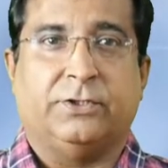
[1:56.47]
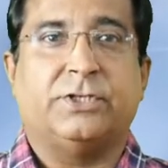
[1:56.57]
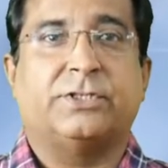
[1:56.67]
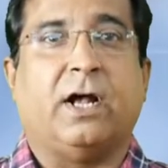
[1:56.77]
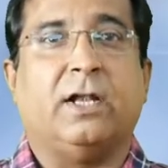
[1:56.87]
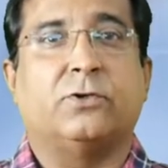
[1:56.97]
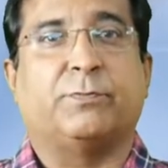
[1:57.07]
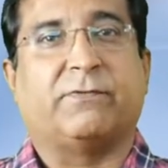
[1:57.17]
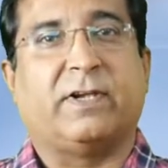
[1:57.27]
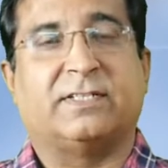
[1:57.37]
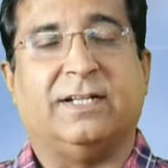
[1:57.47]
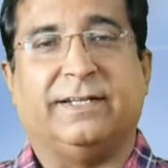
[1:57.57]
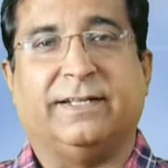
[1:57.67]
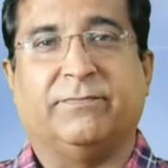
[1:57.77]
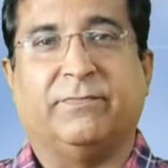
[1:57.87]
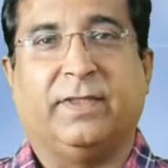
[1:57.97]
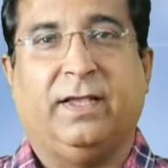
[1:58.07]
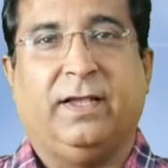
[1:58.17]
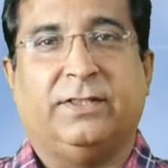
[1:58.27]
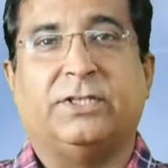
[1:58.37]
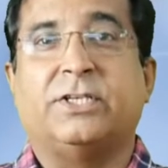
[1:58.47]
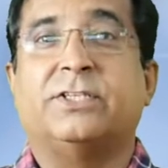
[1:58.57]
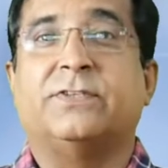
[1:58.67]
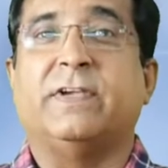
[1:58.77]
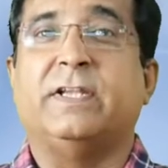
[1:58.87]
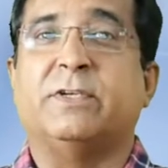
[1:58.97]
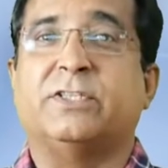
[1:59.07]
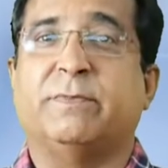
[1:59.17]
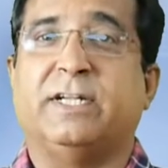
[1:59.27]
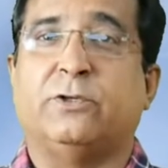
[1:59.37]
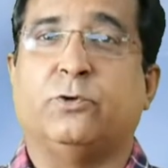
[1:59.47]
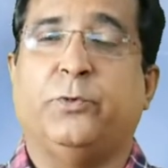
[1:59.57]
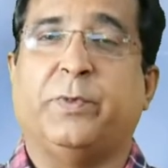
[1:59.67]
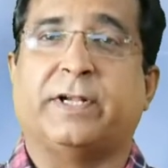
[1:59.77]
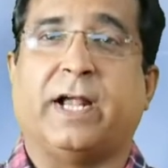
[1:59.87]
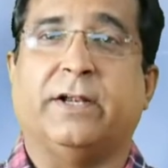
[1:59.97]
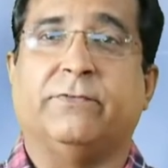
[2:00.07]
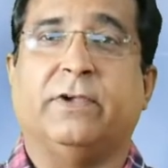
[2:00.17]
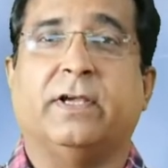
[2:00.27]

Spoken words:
This is called supervised learning. This is very much similar to humankind,